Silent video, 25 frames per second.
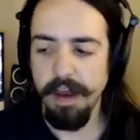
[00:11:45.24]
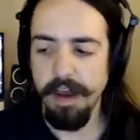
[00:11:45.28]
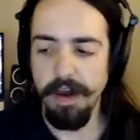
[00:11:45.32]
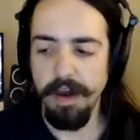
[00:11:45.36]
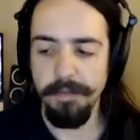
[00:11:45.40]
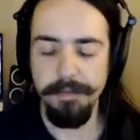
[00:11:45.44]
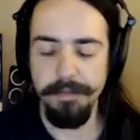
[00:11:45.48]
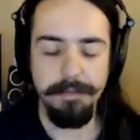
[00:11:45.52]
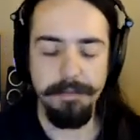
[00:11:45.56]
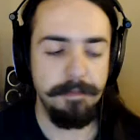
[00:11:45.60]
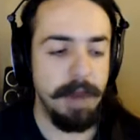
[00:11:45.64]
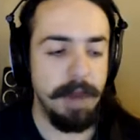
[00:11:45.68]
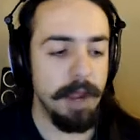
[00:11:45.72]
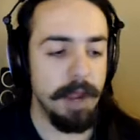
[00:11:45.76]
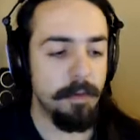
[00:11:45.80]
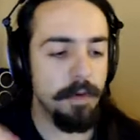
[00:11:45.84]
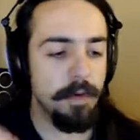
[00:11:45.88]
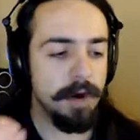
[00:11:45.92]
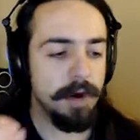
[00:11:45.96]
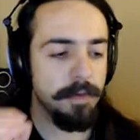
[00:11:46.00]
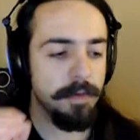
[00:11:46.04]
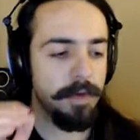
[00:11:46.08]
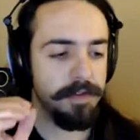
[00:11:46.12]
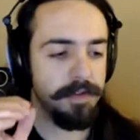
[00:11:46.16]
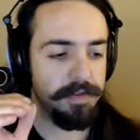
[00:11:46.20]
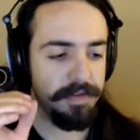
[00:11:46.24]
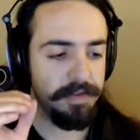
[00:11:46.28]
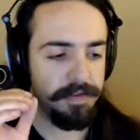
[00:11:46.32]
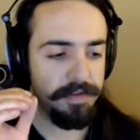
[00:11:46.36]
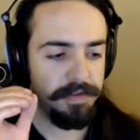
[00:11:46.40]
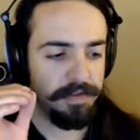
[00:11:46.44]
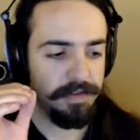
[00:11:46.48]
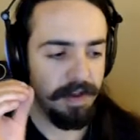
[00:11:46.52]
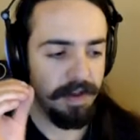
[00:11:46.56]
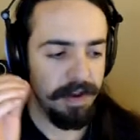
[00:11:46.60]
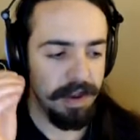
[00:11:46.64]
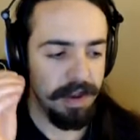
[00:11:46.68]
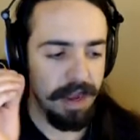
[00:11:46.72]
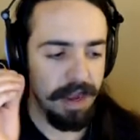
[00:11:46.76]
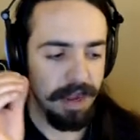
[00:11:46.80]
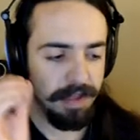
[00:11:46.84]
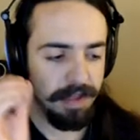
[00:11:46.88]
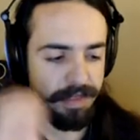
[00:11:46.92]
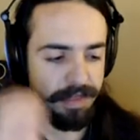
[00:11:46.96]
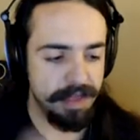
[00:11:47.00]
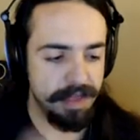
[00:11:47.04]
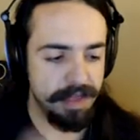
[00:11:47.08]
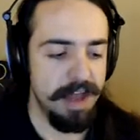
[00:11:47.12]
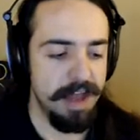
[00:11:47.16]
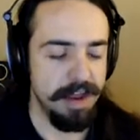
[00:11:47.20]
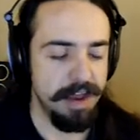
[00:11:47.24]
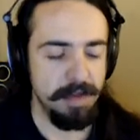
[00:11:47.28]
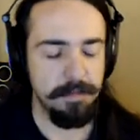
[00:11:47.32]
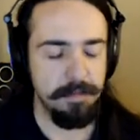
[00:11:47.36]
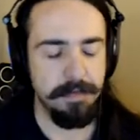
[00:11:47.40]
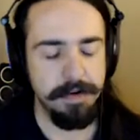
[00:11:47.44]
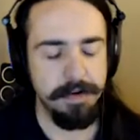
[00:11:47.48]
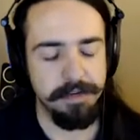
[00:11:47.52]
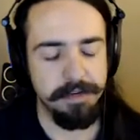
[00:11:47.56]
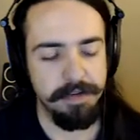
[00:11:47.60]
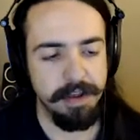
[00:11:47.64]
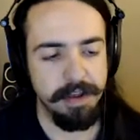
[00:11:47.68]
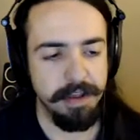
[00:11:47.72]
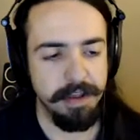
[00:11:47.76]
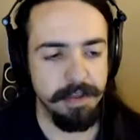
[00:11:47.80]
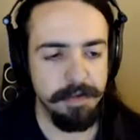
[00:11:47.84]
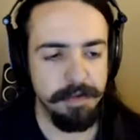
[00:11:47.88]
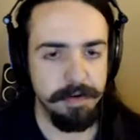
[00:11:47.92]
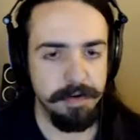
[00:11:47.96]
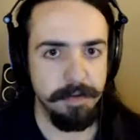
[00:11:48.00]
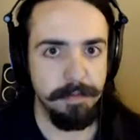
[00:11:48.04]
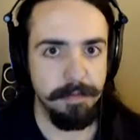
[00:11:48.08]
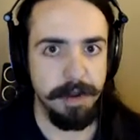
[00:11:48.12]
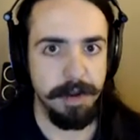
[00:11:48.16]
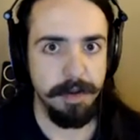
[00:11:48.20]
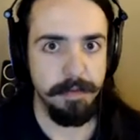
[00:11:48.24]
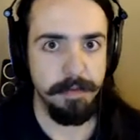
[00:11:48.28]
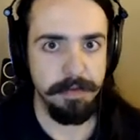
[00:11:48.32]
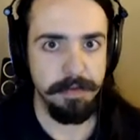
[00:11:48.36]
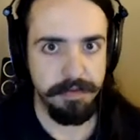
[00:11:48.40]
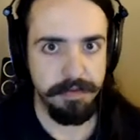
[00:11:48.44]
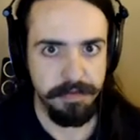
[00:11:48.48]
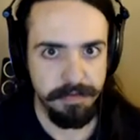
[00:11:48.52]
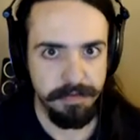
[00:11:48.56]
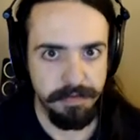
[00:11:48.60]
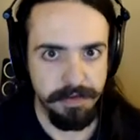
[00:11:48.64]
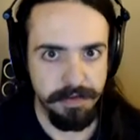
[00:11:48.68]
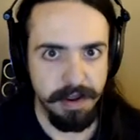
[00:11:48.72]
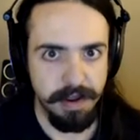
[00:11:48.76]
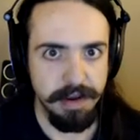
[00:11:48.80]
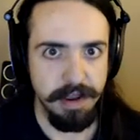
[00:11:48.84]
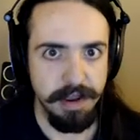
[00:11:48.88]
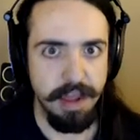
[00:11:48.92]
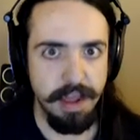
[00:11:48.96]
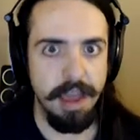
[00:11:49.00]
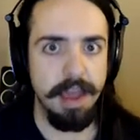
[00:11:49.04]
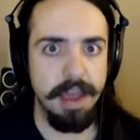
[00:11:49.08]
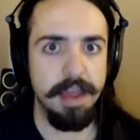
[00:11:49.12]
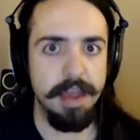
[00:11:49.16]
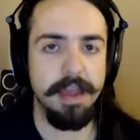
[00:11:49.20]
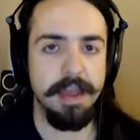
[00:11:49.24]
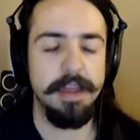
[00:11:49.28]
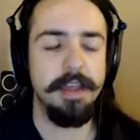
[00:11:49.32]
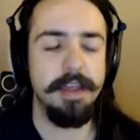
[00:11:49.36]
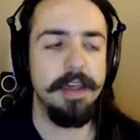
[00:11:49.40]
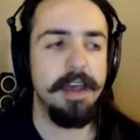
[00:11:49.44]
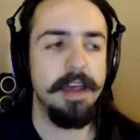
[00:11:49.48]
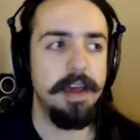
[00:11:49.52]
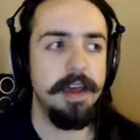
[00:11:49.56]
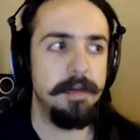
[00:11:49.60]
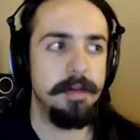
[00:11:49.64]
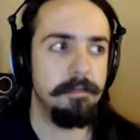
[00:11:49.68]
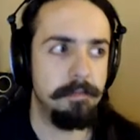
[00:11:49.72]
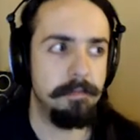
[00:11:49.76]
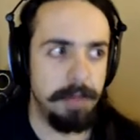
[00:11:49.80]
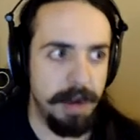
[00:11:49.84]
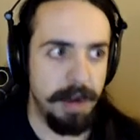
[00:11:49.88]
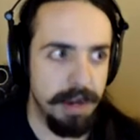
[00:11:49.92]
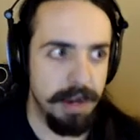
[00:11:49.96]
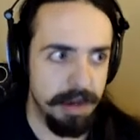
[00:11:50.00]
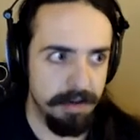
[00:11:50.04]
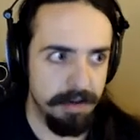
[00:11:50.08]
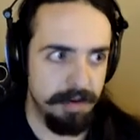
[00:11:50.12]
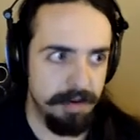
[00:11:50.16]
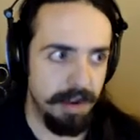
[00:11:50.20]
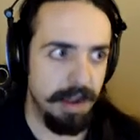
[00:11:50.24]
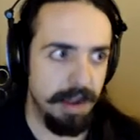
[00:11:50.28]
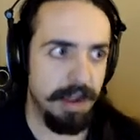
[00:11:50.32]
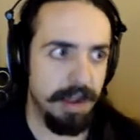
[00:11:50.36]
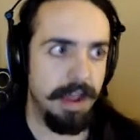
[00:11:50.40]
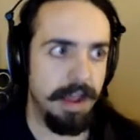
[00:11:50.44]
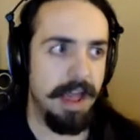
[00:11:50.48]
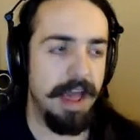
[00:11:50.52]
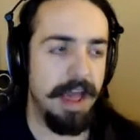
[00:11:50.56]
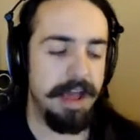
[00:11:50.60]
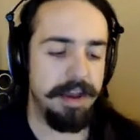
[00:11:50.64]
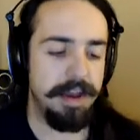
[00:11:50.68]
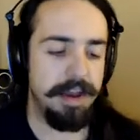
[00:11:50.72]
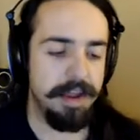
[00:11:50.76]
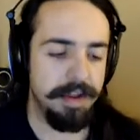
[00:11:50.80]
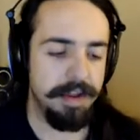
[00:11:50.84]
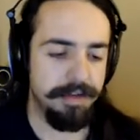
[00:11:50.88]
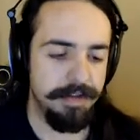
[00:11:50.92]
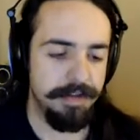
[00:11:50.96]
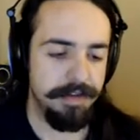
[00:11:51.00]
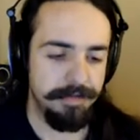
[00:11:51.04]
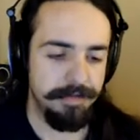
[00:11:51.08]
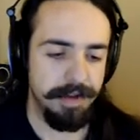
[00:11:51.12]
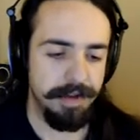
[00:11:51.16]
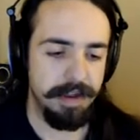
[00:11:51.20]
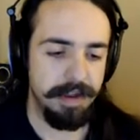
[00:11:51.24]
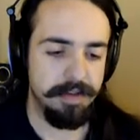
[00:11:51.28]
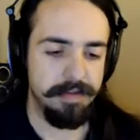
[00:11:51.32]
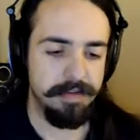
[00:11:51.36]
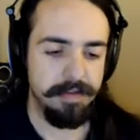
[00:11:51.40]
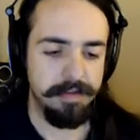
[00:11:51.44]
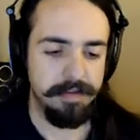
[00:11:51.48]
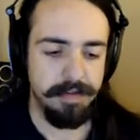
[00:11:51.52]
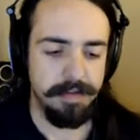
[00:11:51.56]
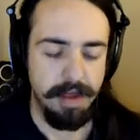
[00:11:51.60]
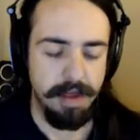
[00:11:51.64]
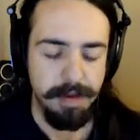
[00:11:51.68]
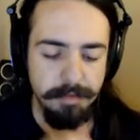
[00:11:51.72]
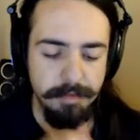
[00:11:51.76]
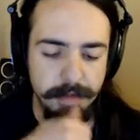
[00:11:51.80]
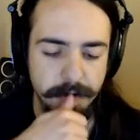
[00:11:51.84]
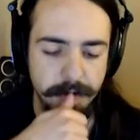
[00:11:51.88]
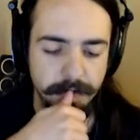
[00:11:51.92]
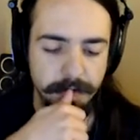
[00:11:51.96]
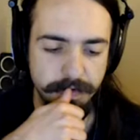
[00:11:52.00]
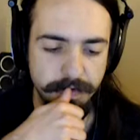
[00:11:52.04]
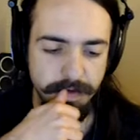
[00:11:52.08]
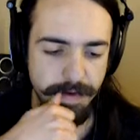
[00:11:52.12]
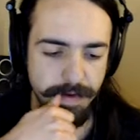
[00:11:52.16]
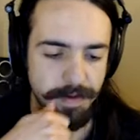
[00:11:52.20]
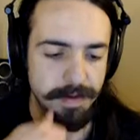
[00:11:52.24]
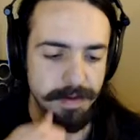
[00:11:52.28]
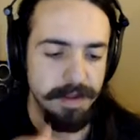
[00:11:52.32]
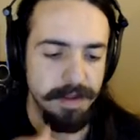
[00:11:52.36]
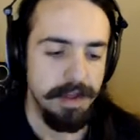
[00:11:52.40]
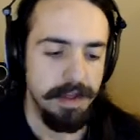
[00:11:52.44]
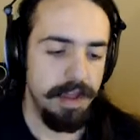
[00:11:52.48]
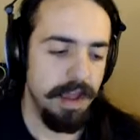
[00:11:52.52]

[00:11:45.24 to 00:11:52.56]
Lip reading: My work wasn't studying that in particular, but it was studying binding at interfaces and motion.